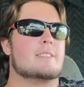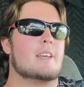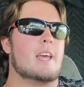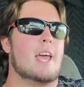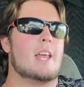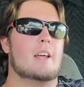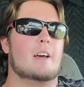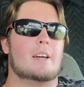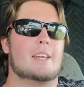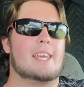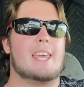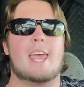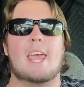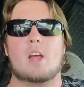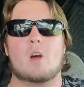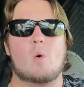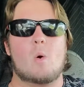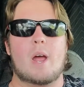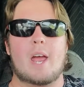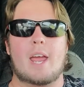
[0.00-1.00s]
at a
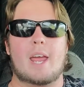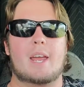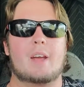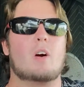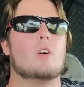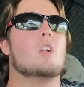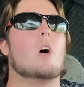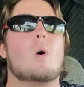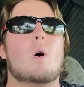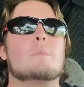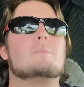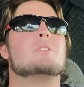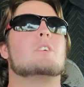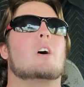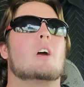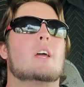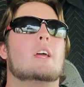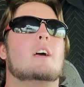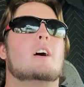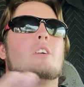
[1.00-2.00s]
KOA, or no, I'm
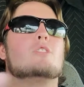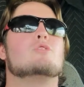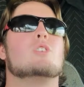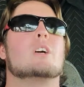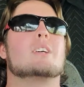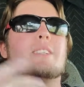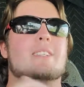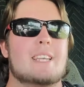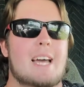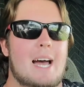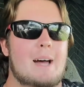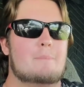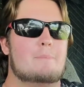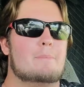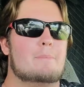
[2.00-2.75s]
sorry, truck stop.